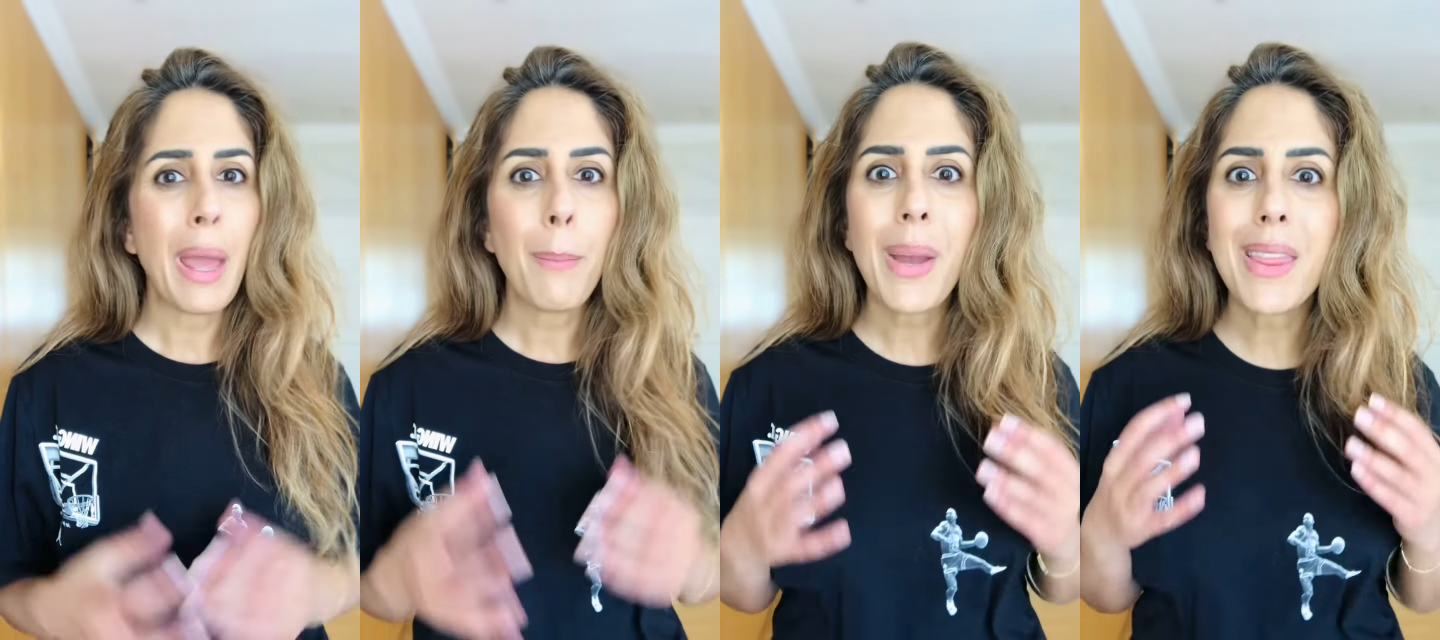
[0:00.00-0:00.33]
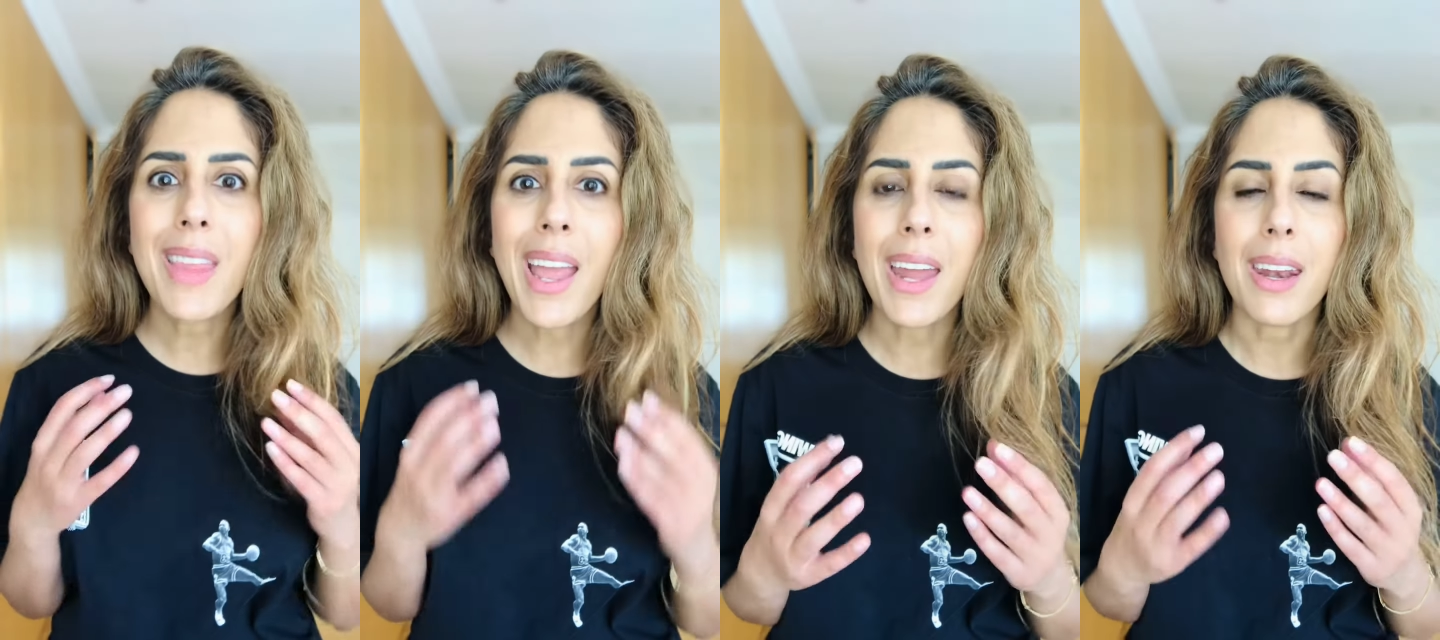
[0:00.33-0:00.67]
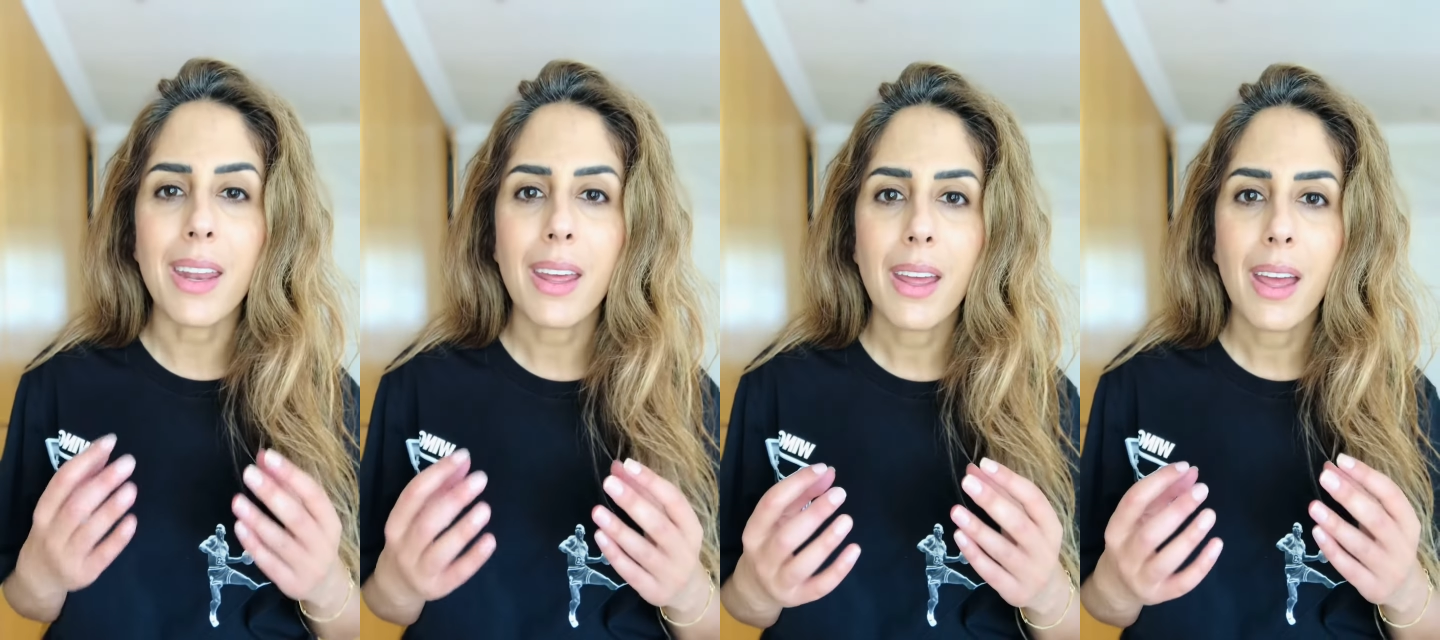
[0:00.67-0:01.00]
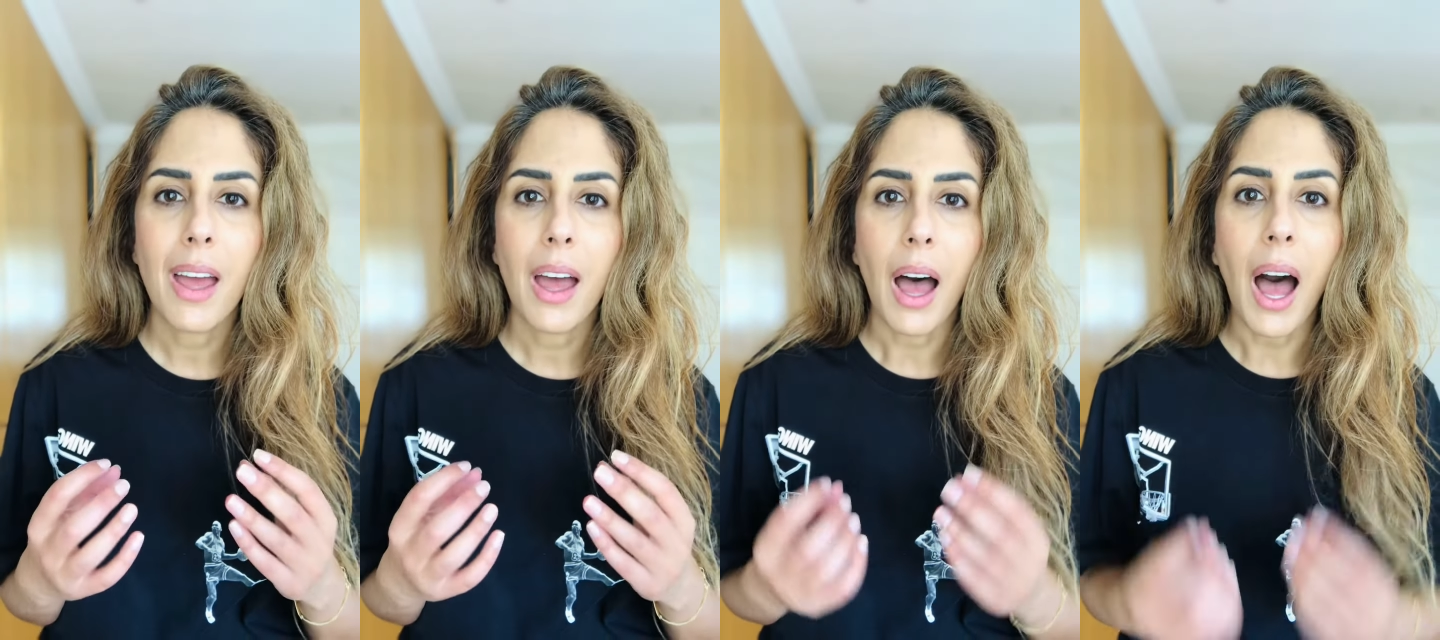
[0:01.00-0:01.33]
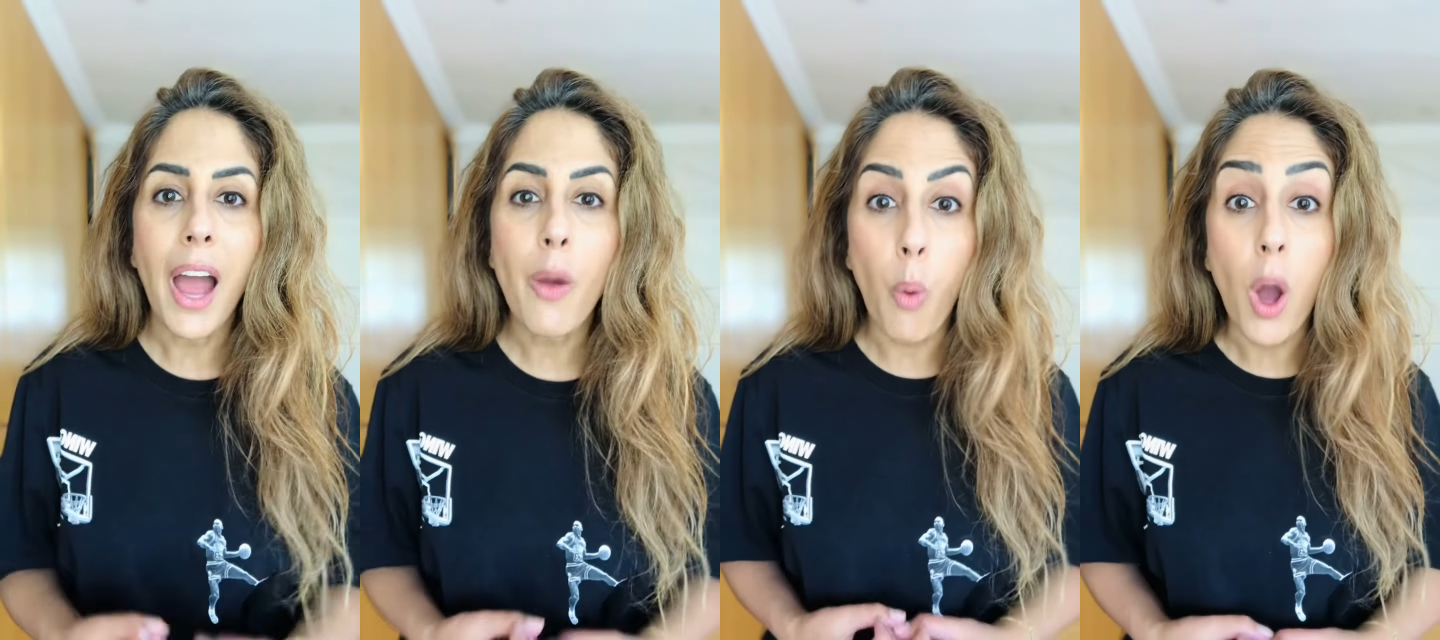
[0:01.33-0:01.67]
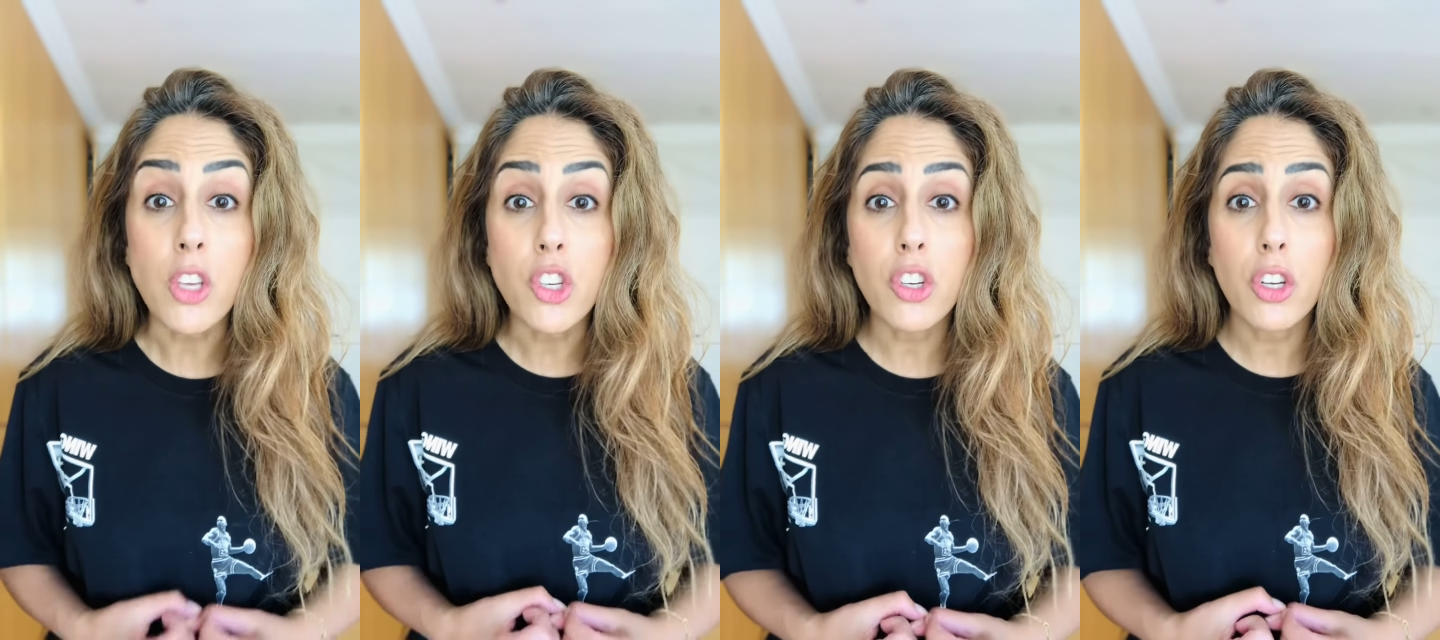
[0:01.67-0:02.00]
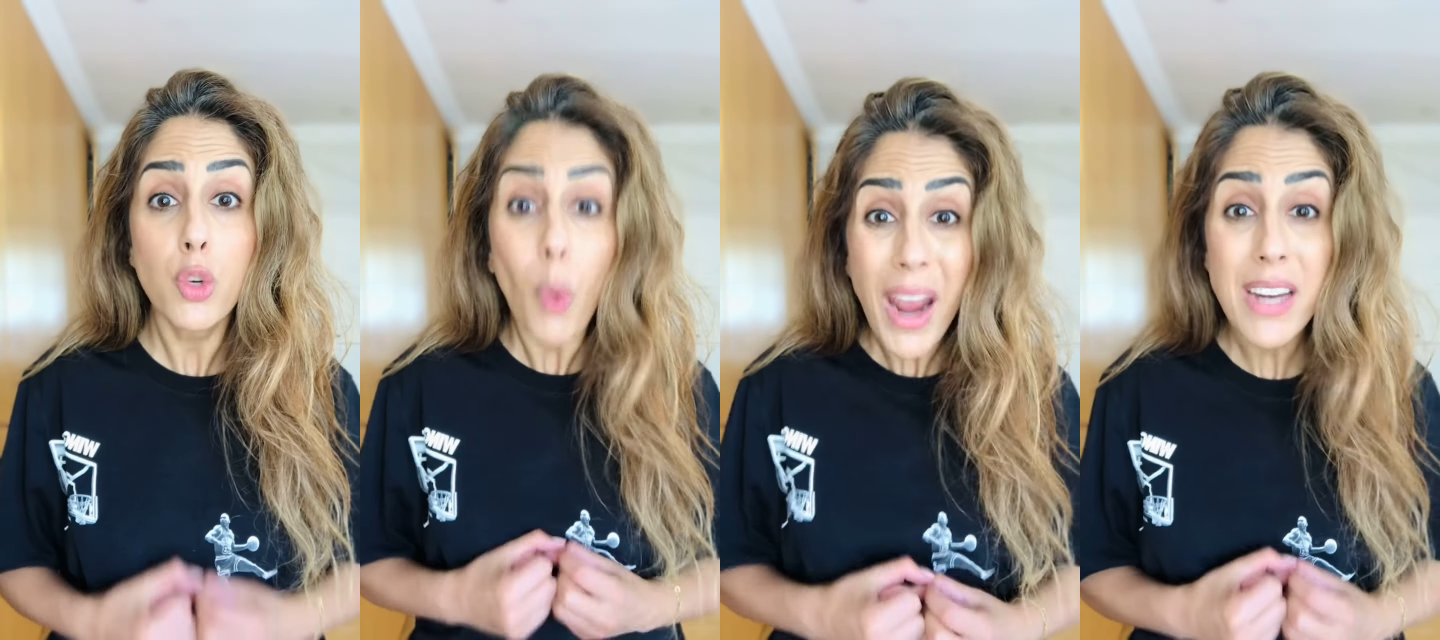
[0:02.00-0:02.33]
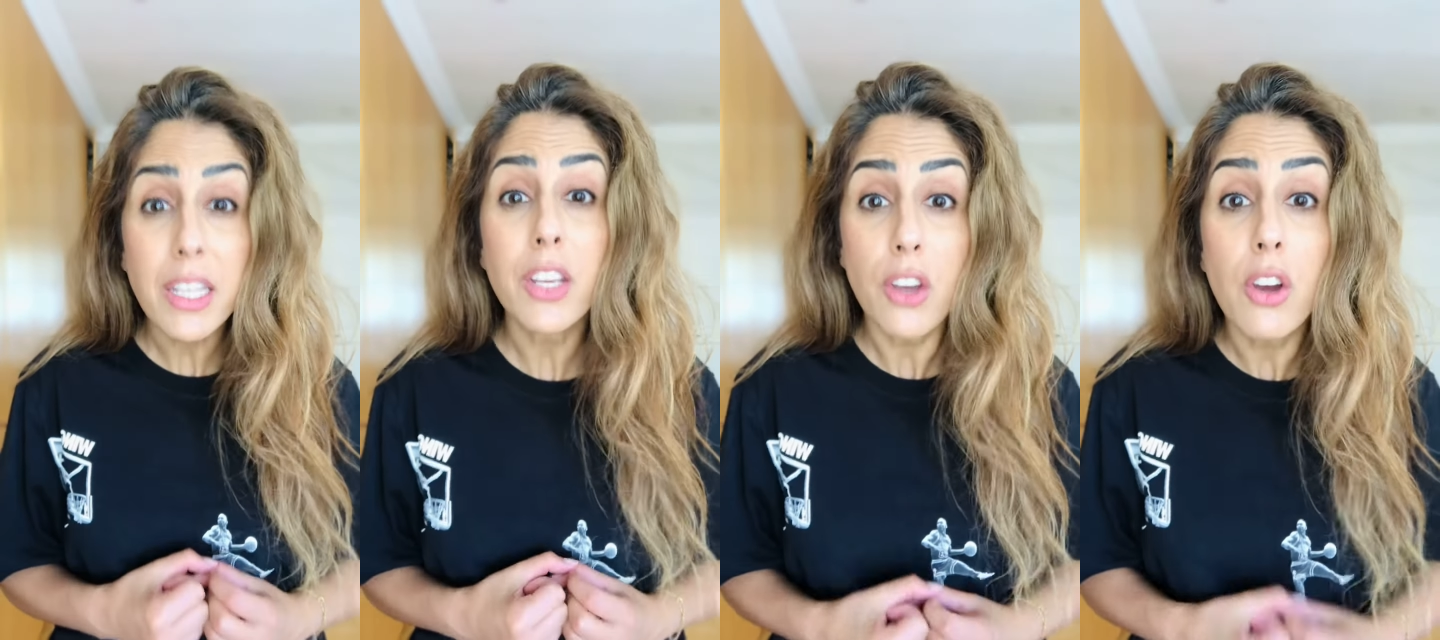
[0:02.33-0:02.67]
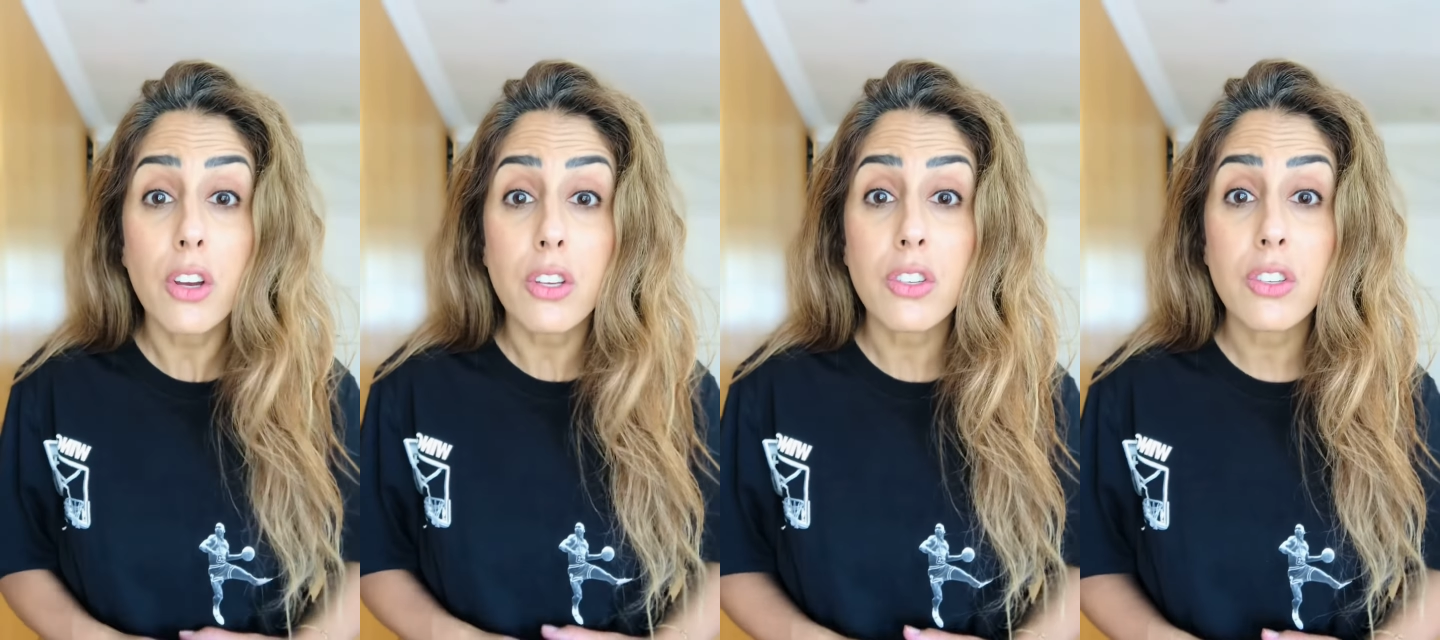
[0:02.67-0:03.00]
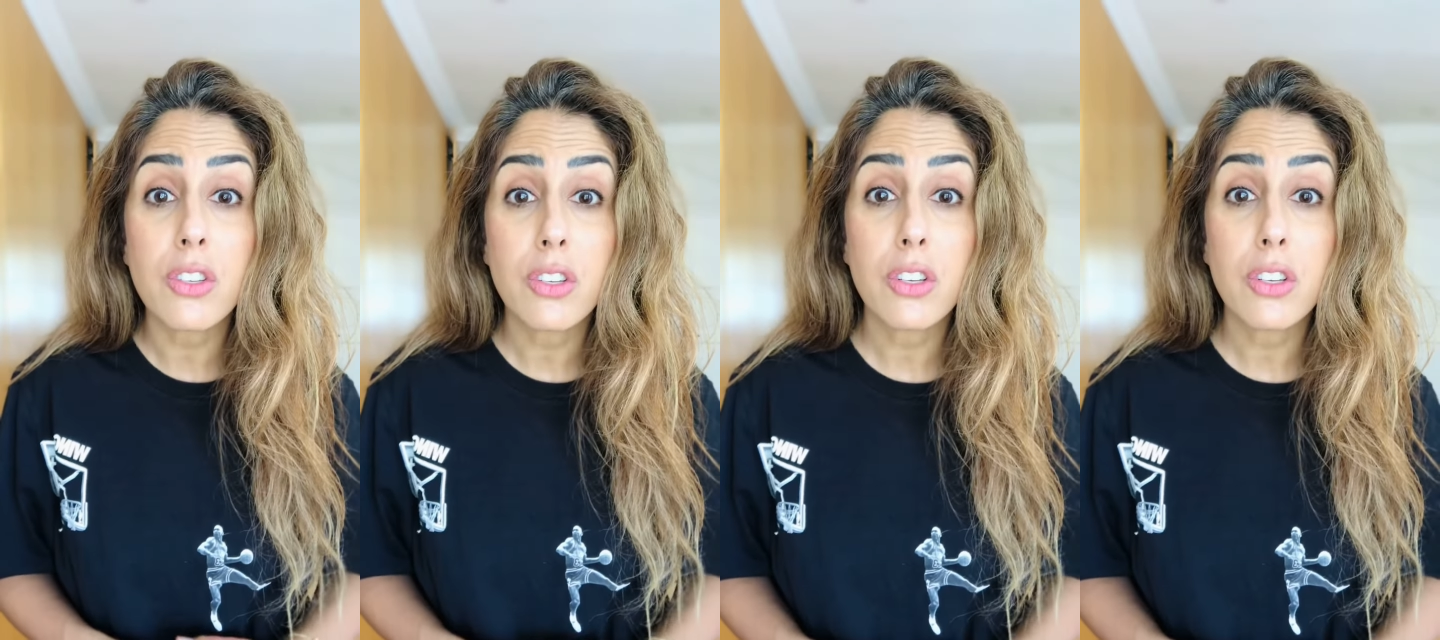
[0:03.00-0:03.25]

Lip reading: But then I watched 20 years